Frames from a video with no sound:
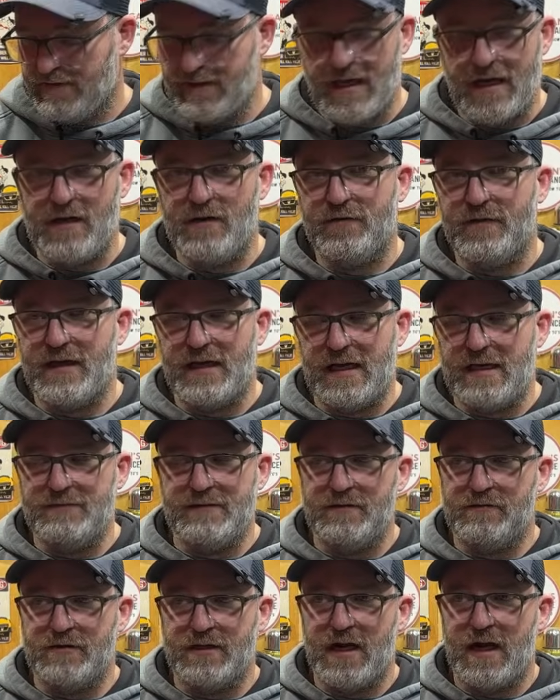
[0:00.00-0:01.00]
Yeah, I don't think I've
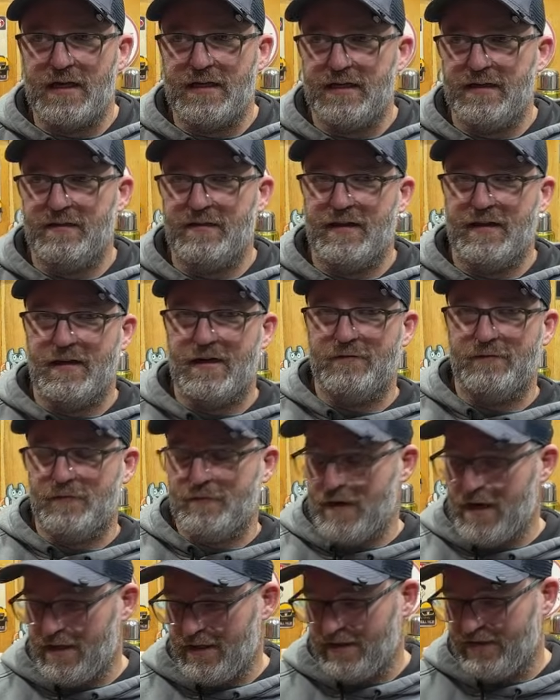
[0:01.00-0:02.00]
ever got anything off of
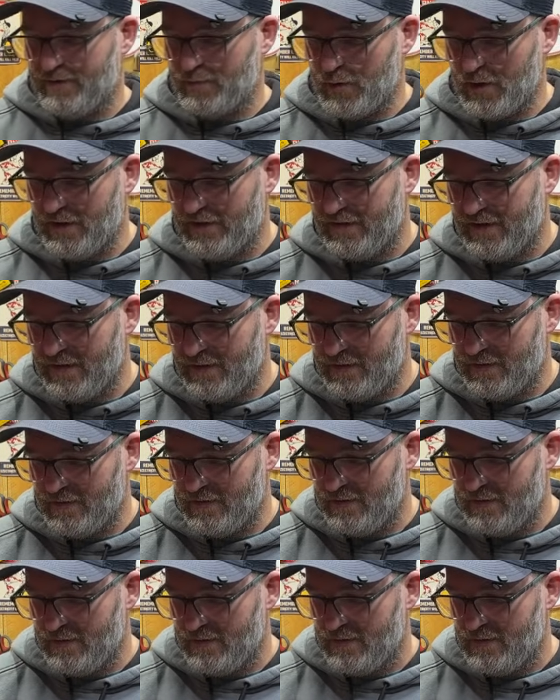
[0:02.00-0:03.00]
AliExpress either.
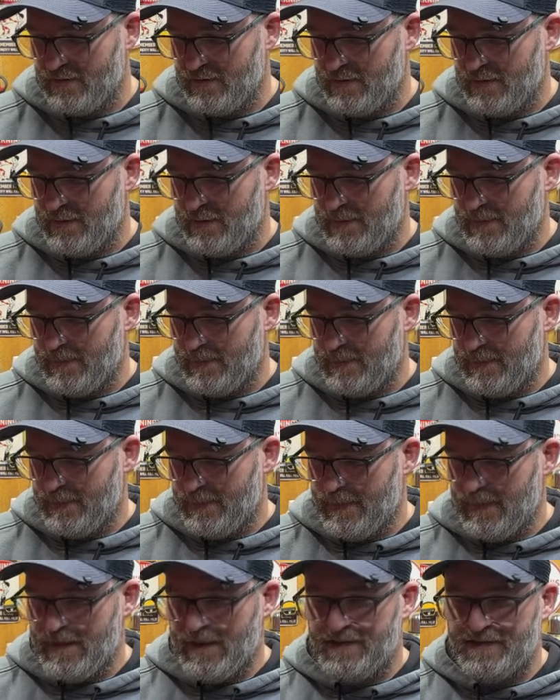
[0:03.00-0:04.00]

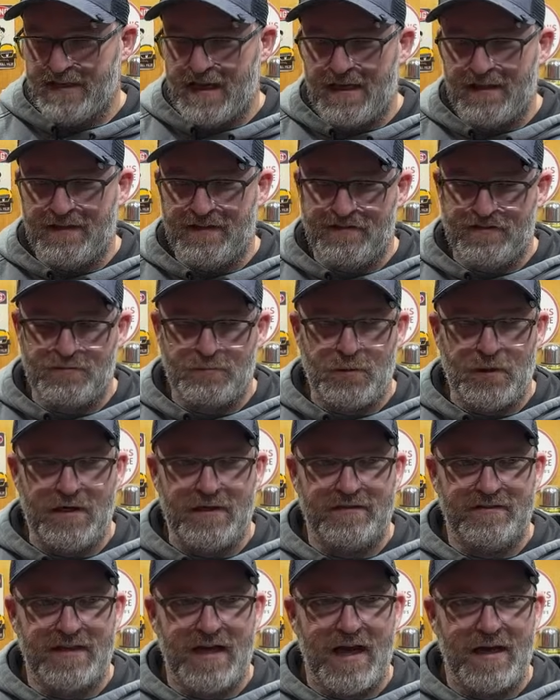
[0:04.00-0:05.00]
Is
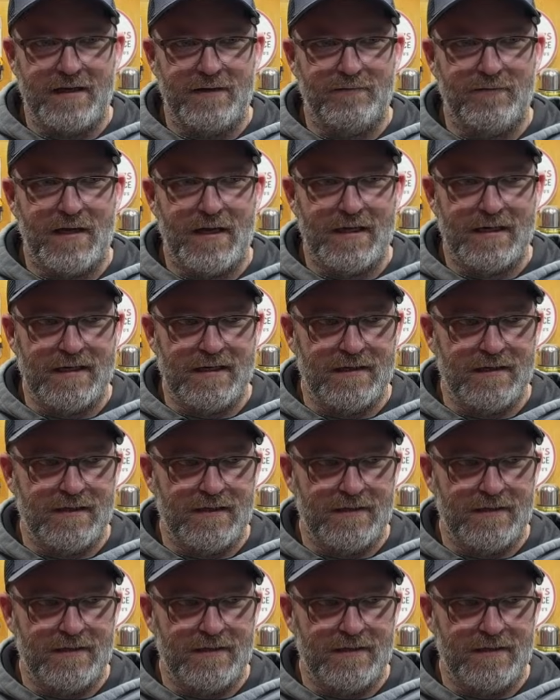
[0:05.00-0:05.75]
AliExpress kind of like